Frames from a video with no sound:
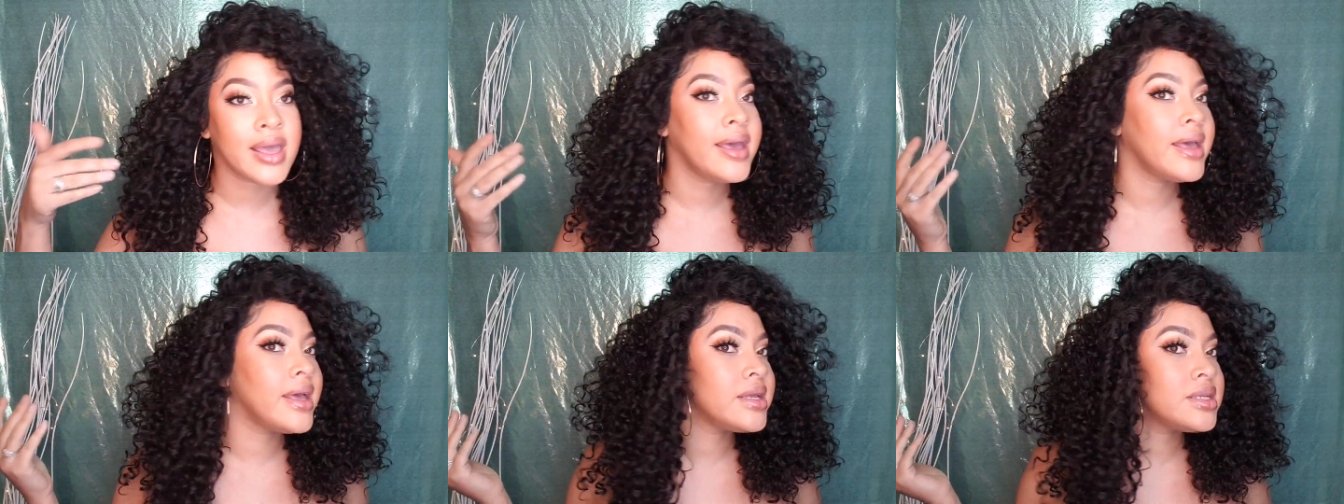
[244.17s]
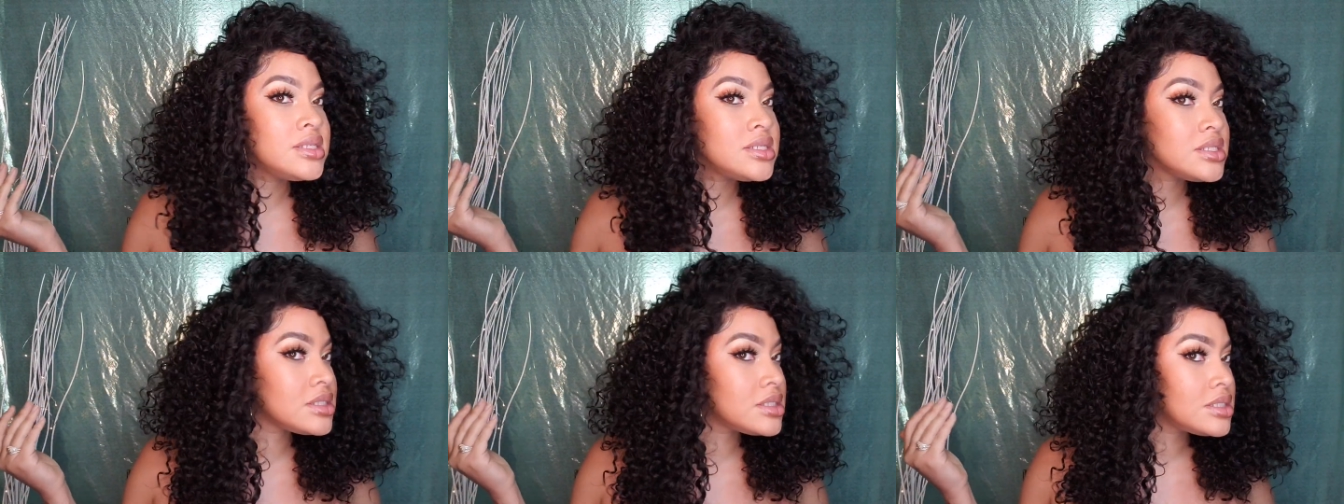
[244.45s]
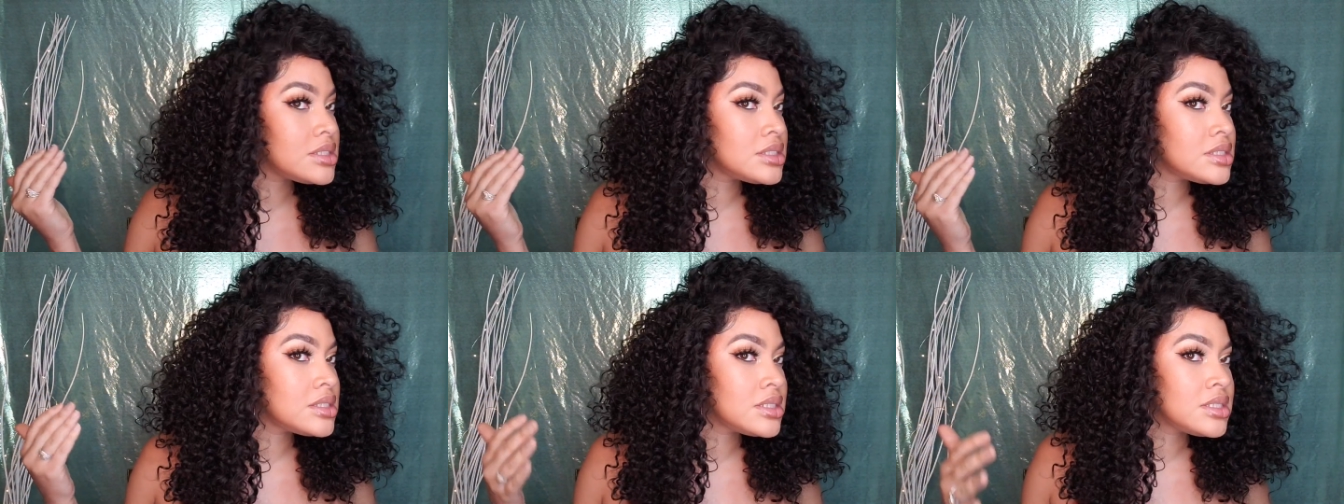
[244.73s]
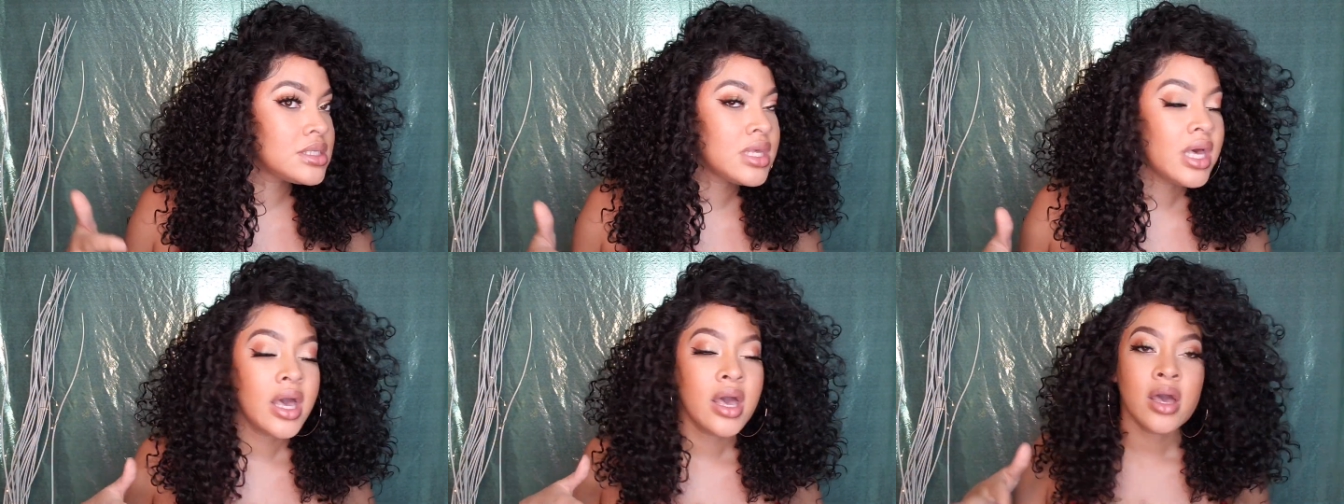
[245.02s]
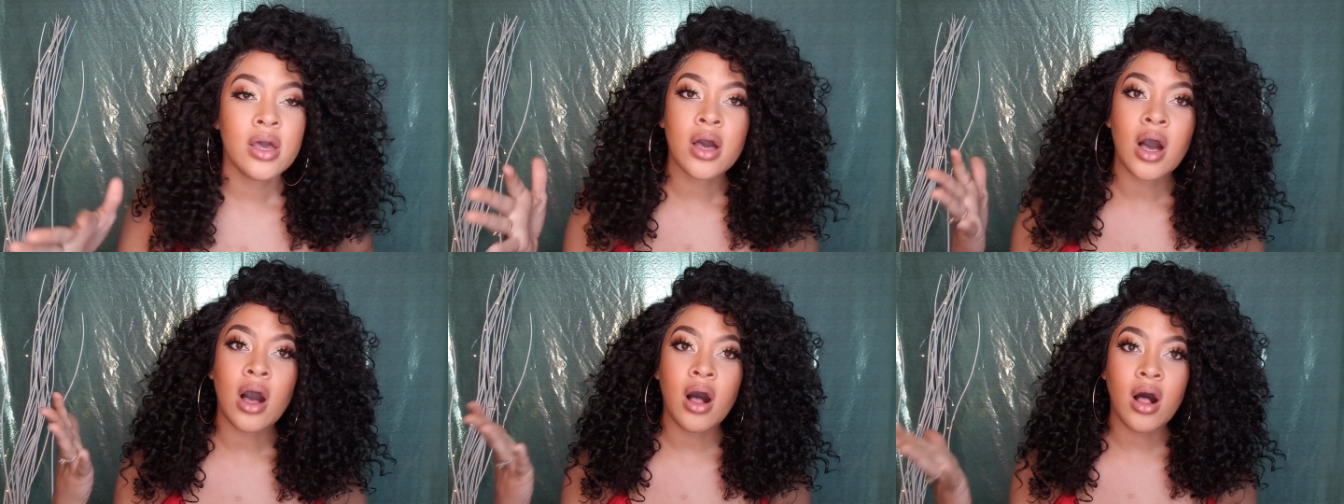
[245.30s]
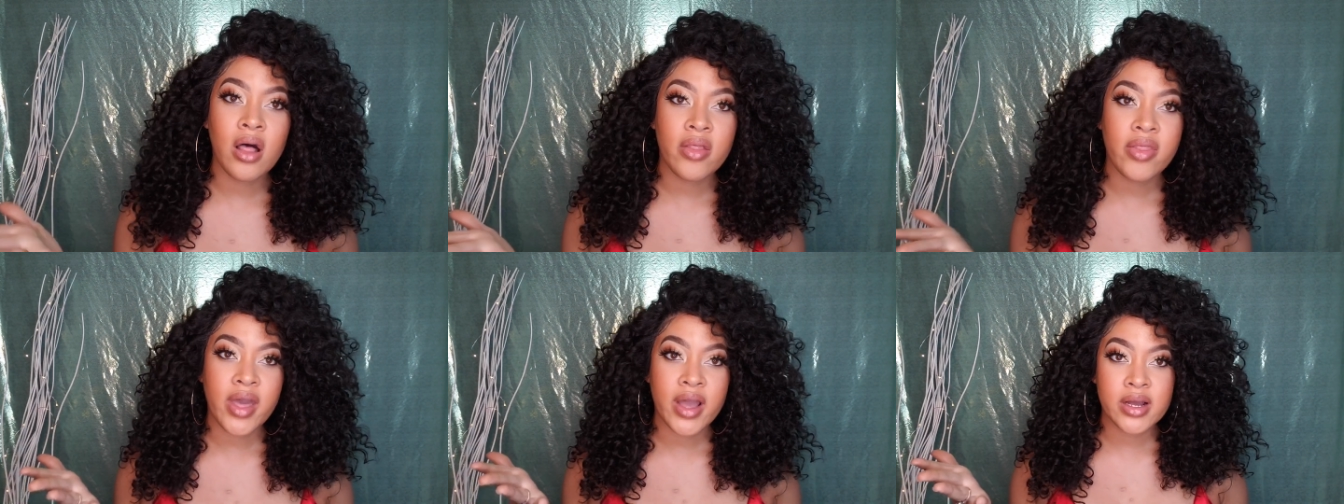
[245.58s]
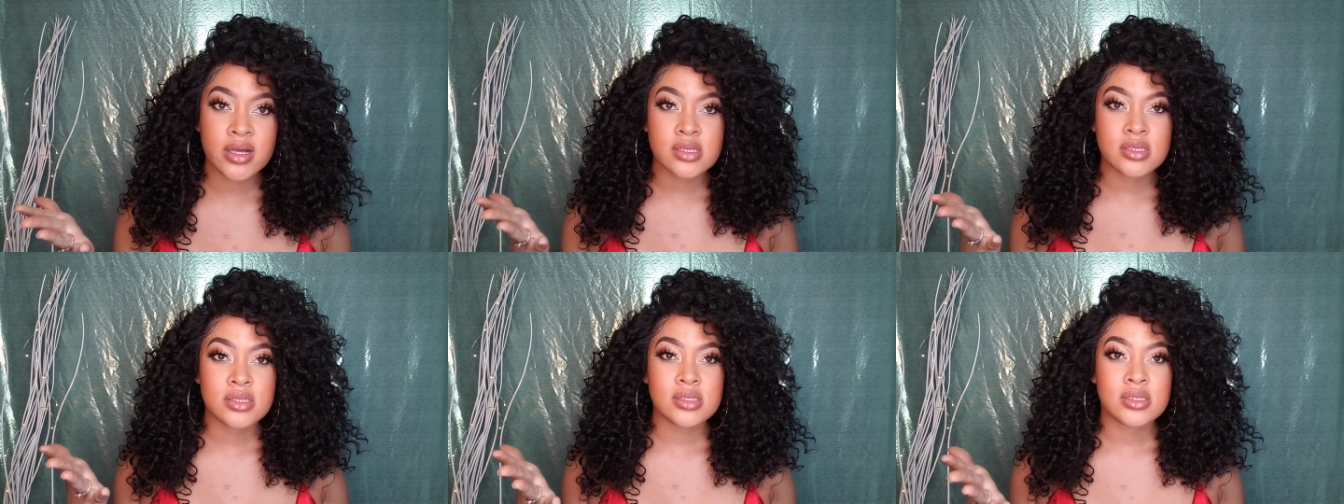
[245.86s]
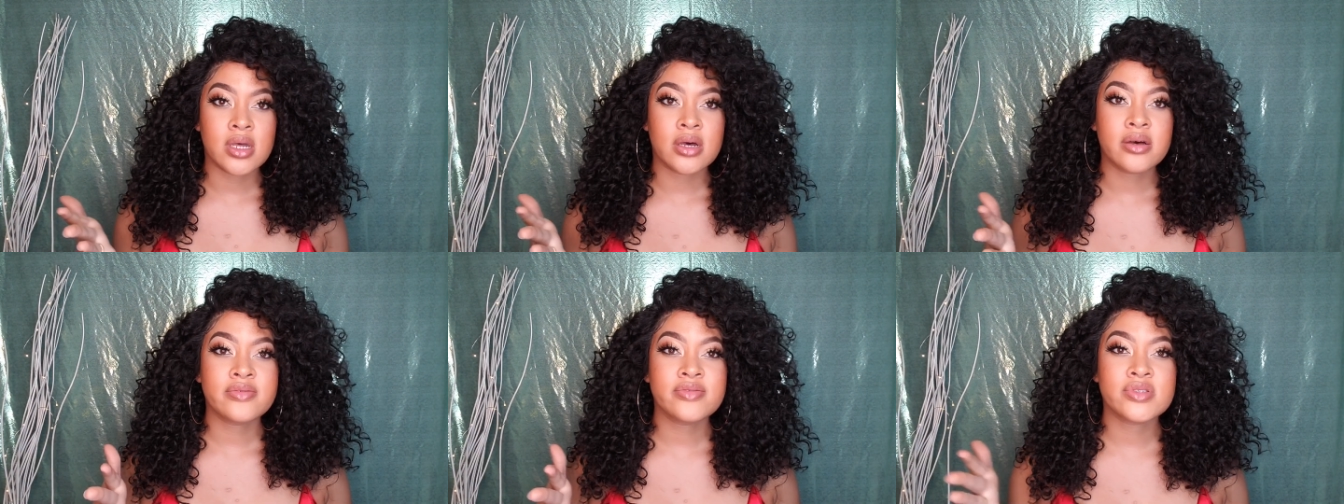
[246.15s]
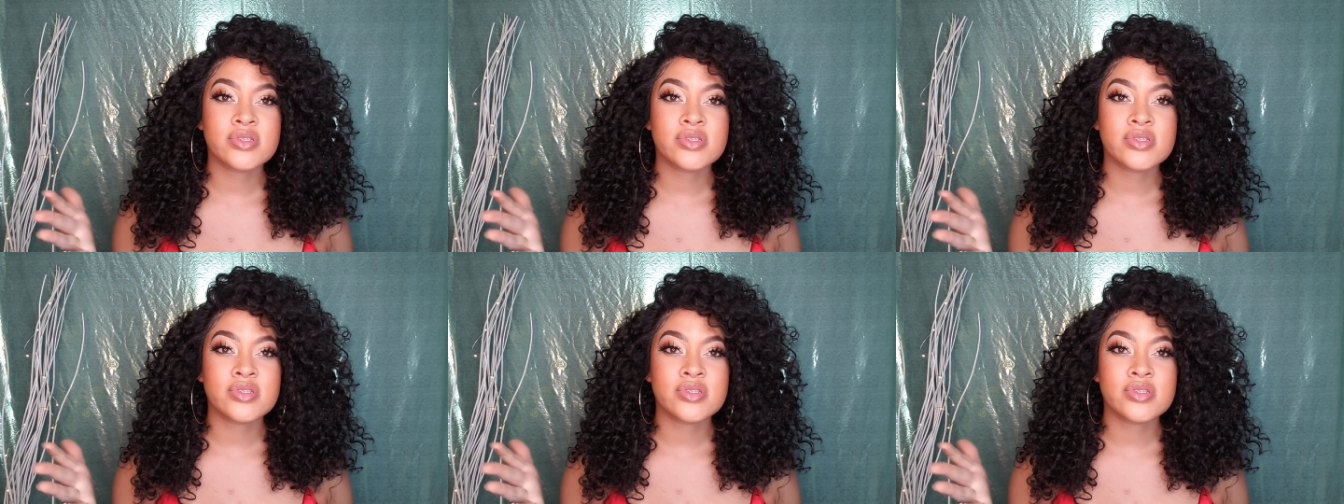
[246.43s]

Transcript: edges, all that good stuff.